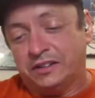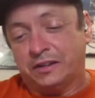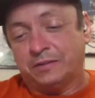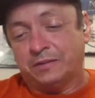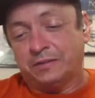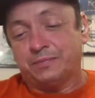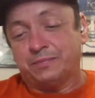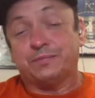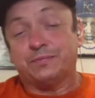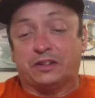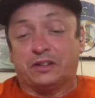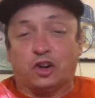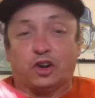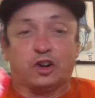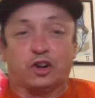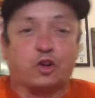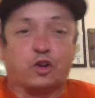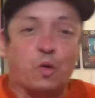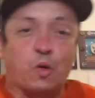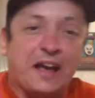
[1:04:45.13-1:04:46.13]
is
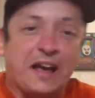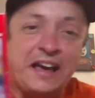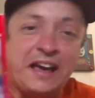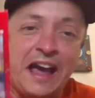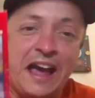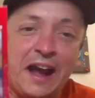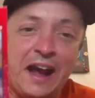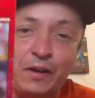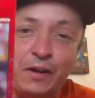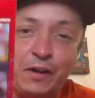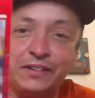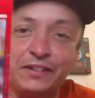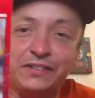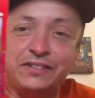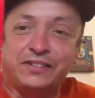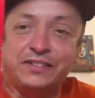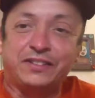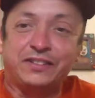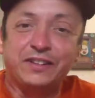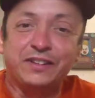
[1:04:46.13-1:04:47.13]
pitcher Greg
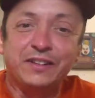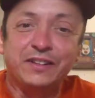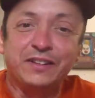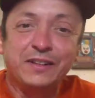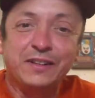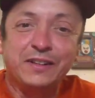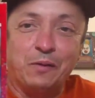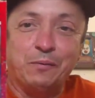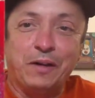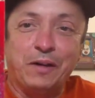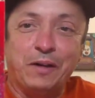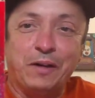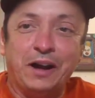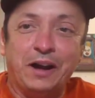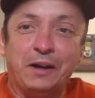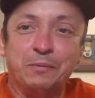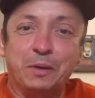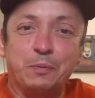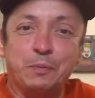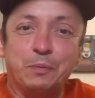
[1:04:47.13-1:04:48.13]
Harris from
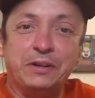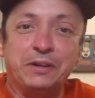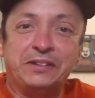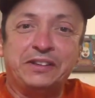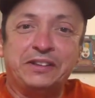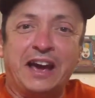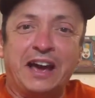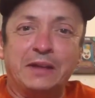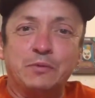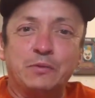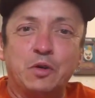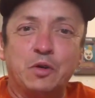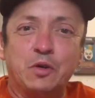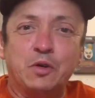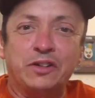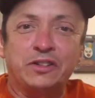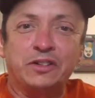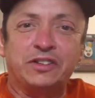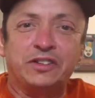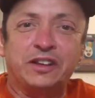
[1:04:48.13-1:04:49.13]
Aww, um, the police academy.
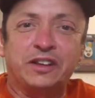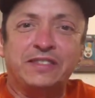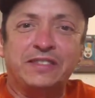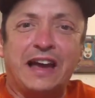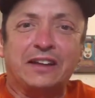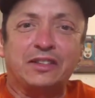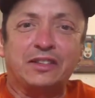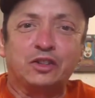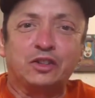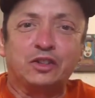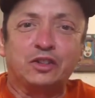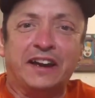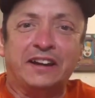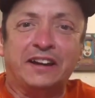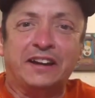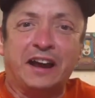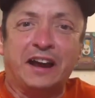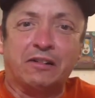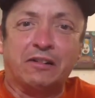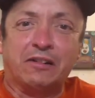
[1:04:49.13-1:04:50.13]
Greggy. Isn't that
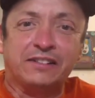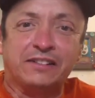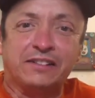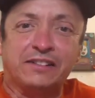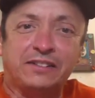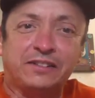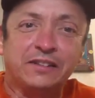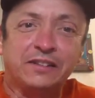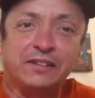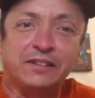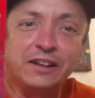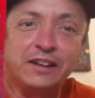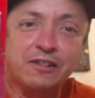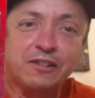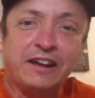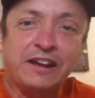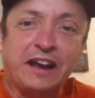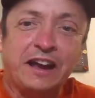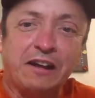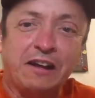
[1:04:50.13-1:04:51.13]
Lieutenant Harris?
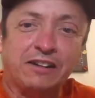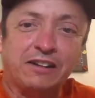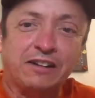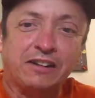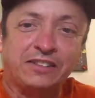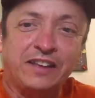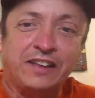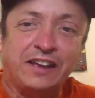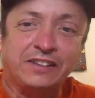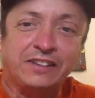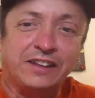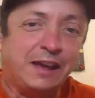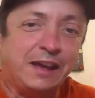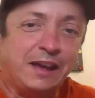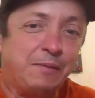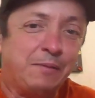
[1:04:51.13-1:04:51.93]
Greg Harris, his